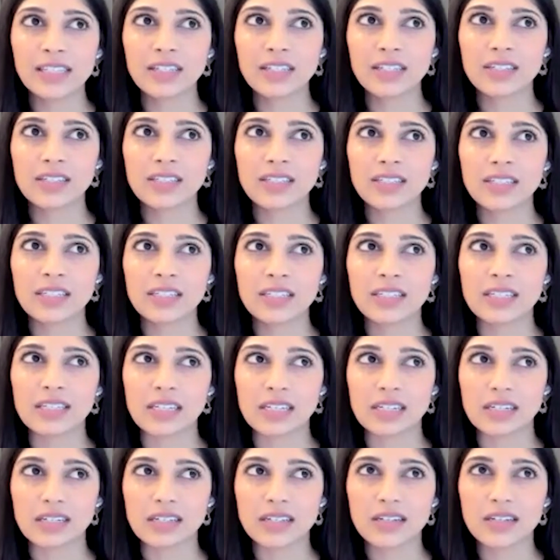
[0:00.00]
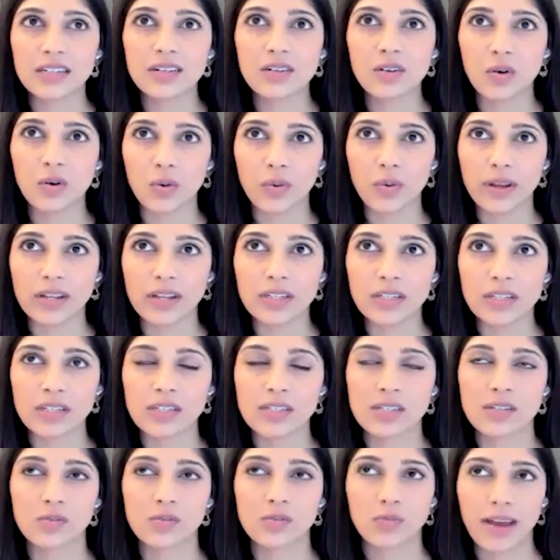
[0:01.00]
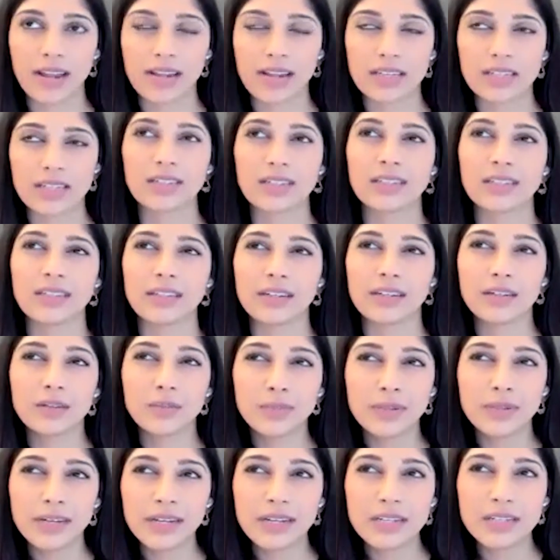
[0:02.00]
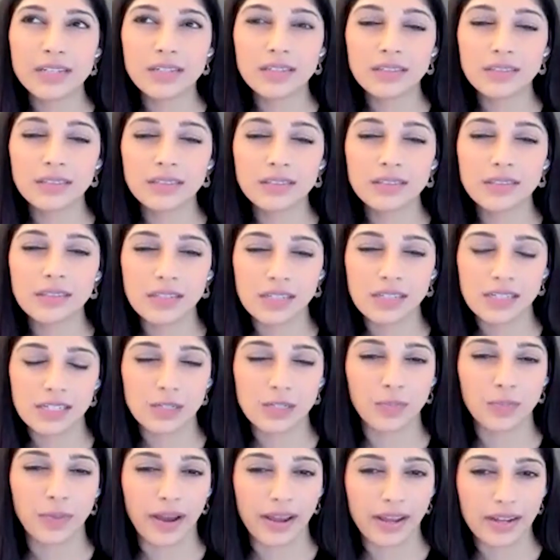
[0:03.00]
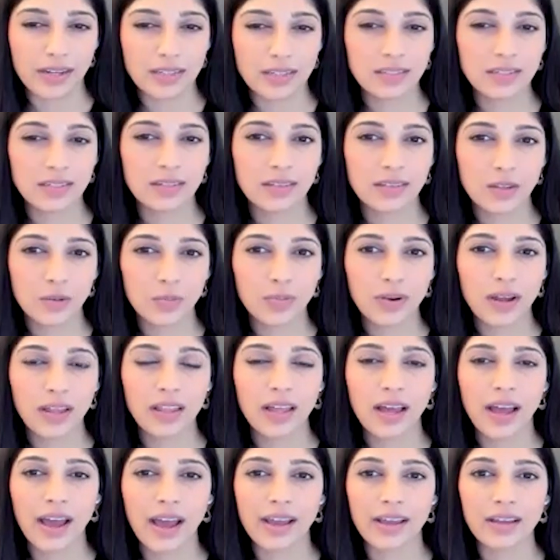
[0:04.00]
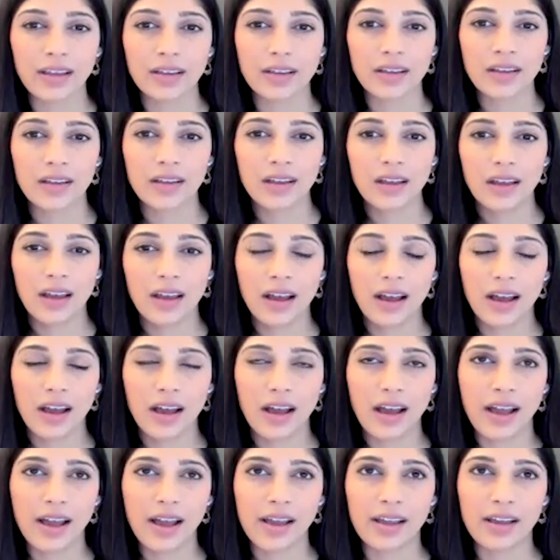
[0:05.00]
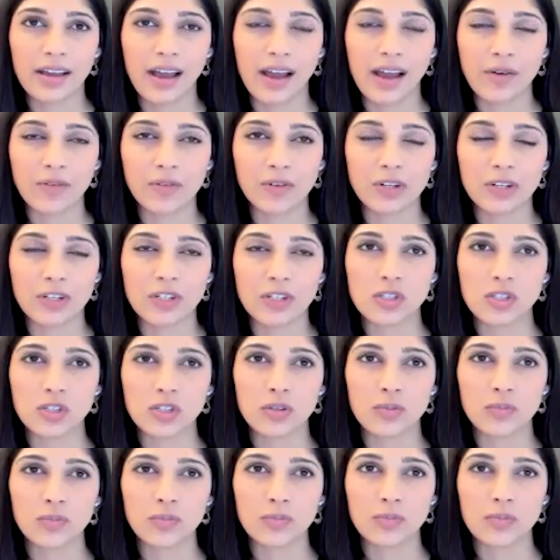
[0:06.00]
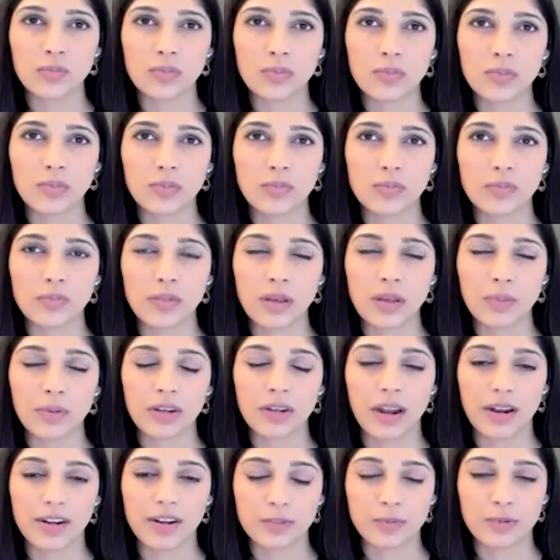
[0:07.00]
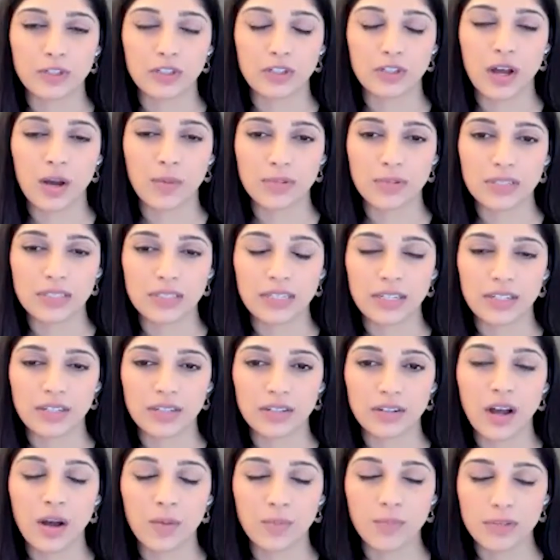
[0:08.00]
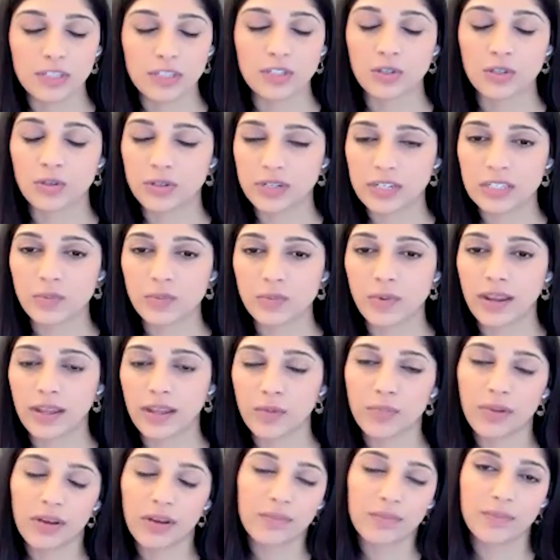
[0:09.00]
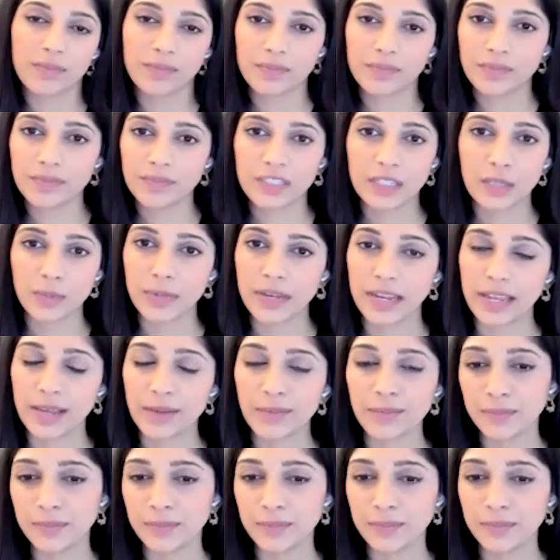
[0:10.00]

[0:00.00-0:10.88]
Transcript: since they're still going to sweat a little bit despite the Brella, I would assume maybe not as much compensatory sweating, but TBD.